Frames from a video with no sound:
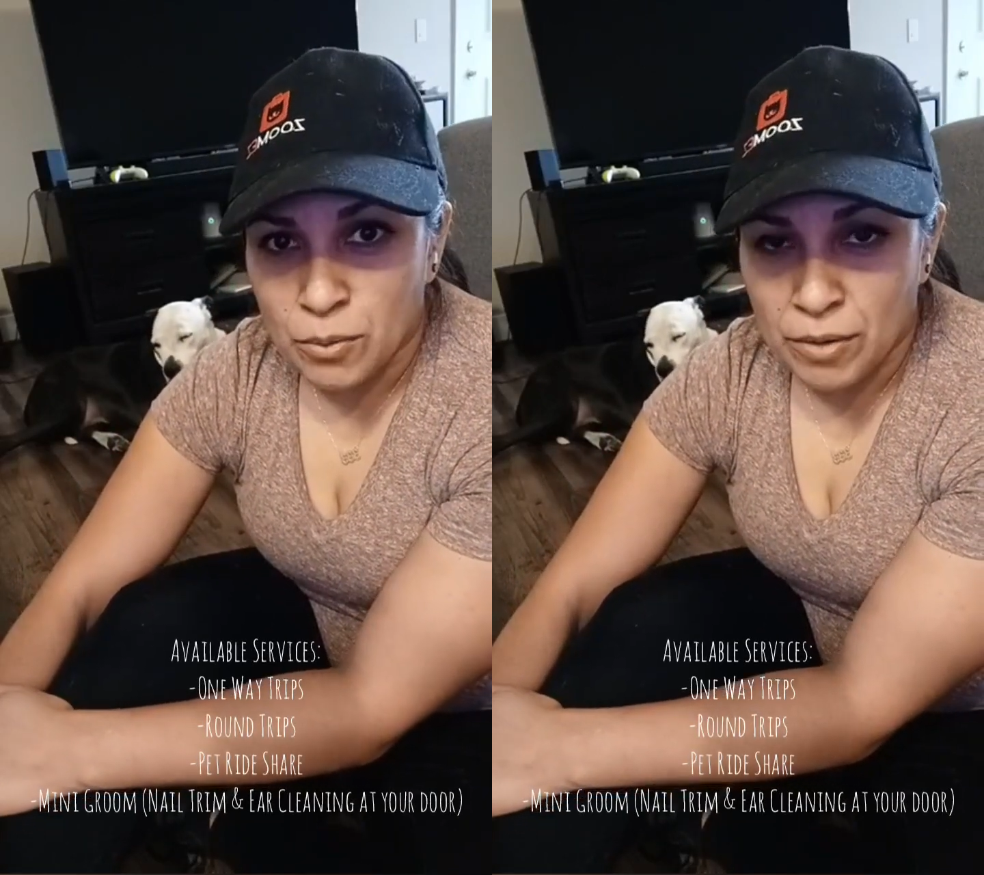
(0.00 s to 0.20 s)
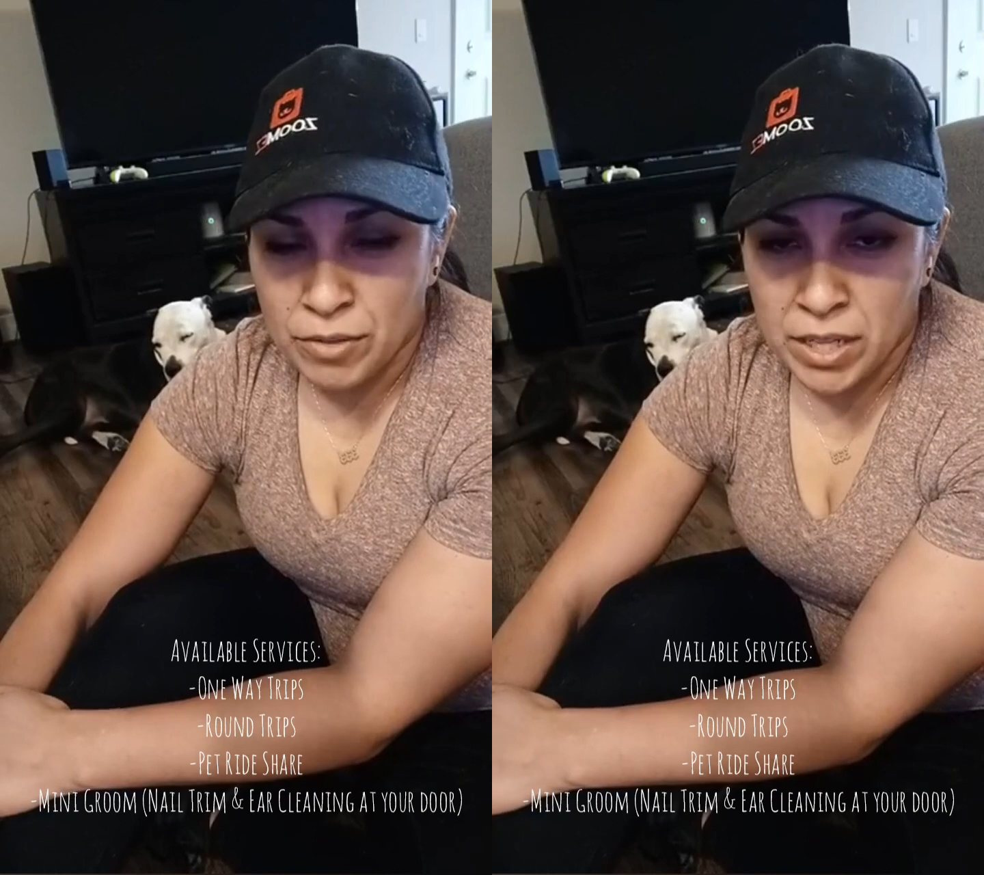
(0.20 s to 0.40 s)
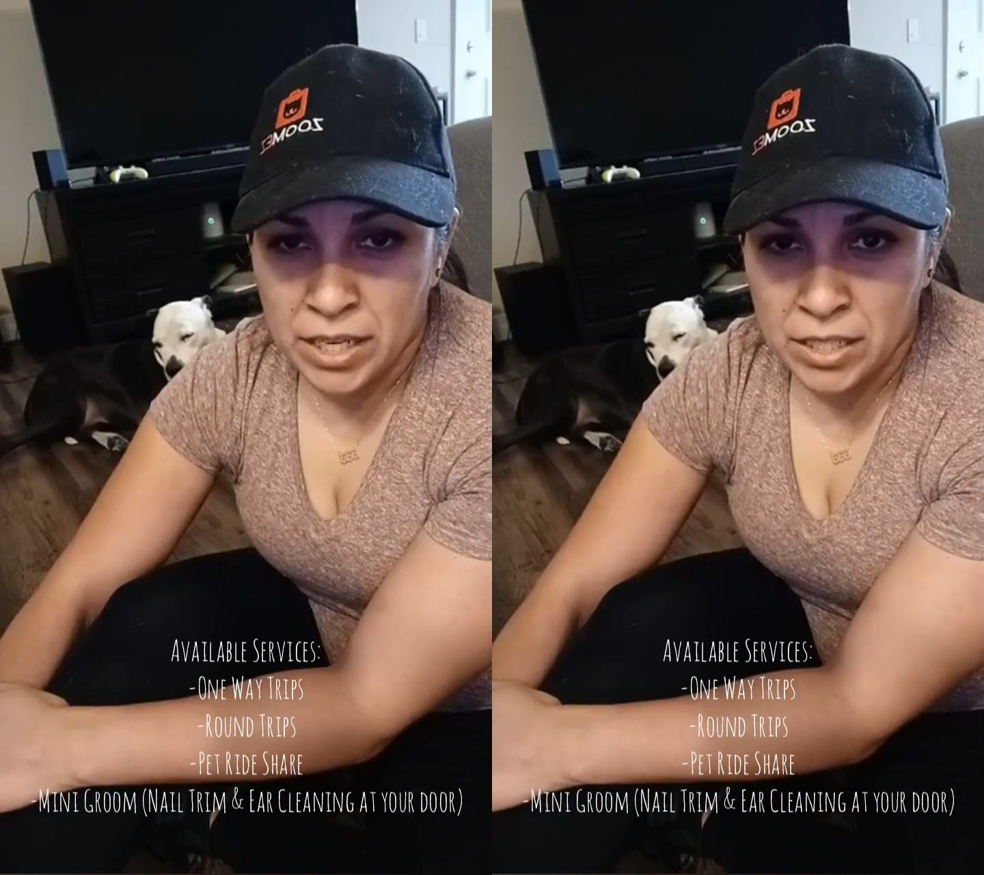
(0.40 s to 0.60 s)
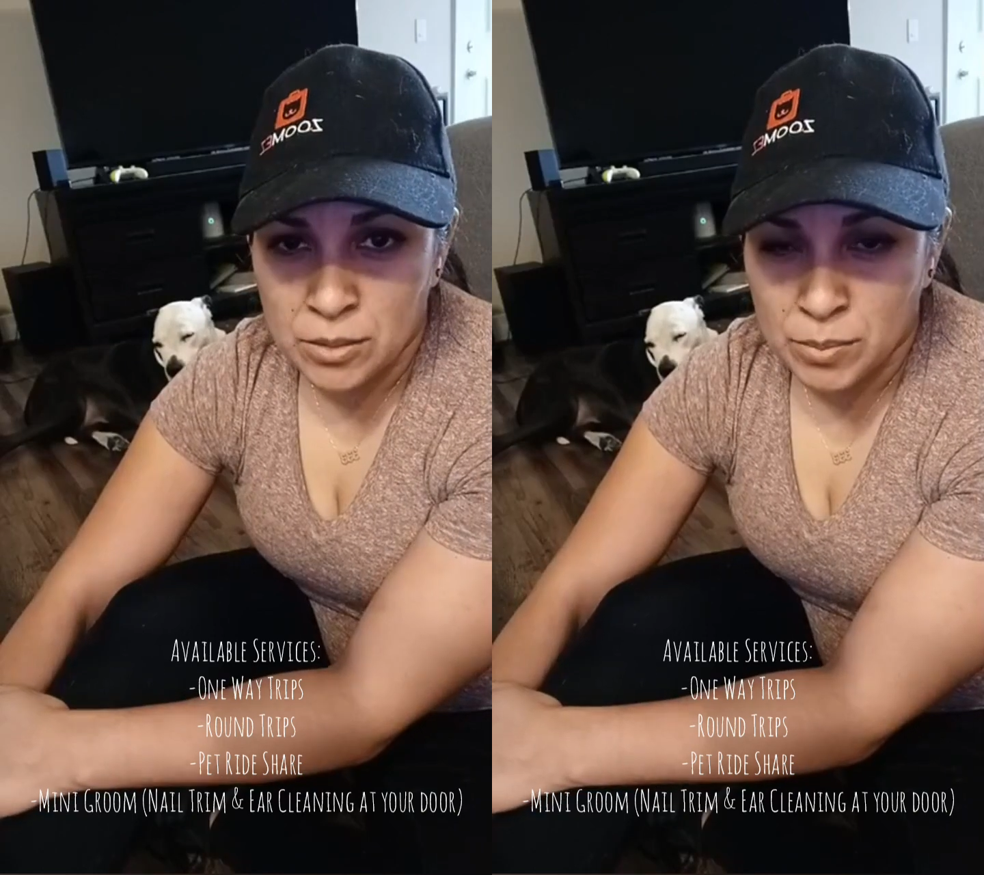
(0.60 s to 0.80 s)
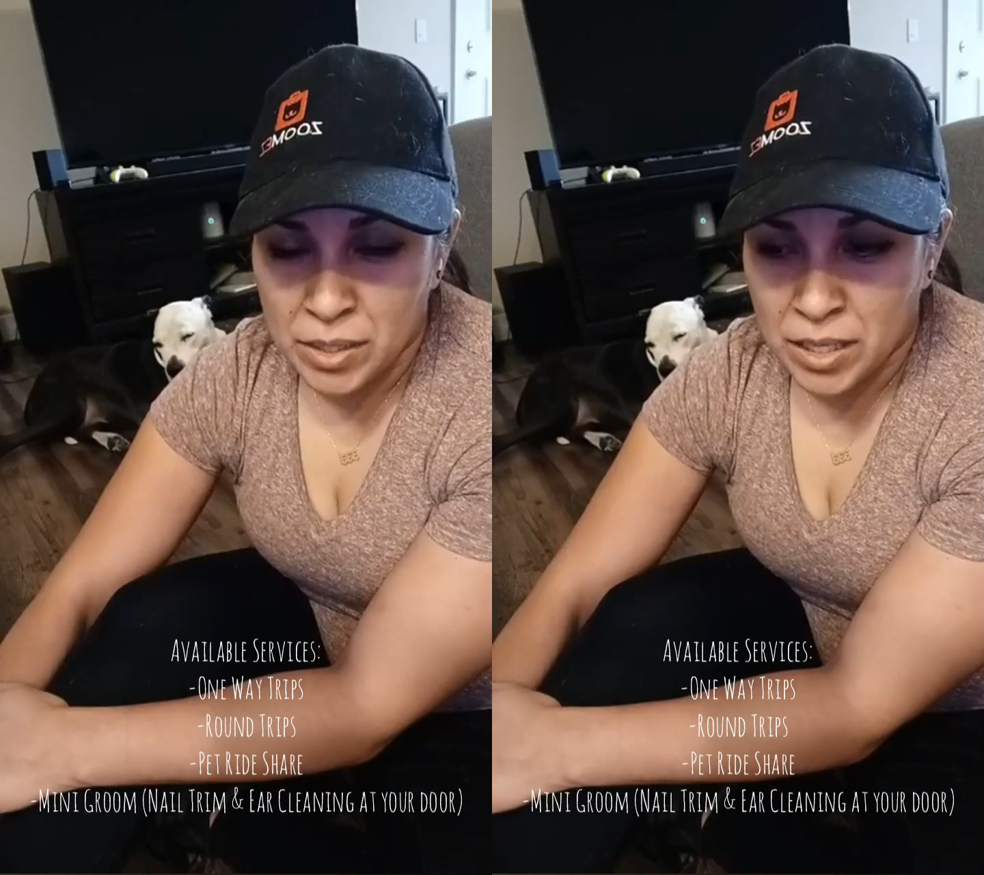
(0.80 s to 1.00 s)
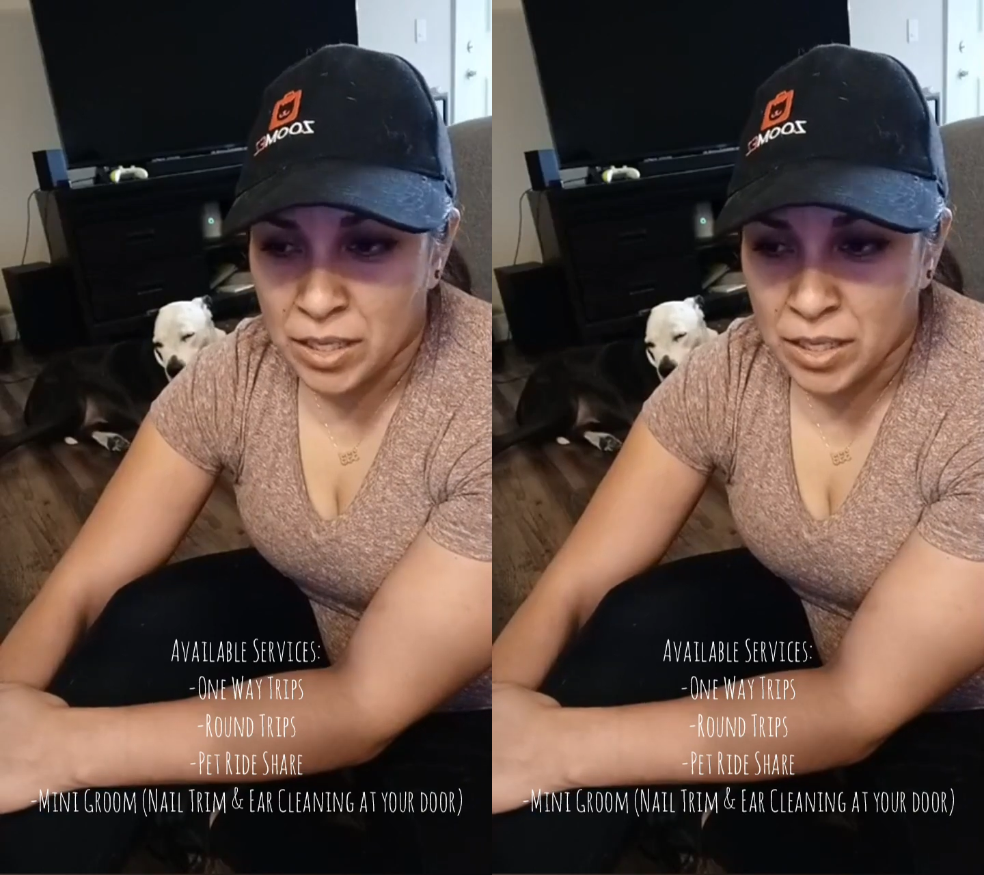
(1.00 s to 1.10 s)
wherever they need to be.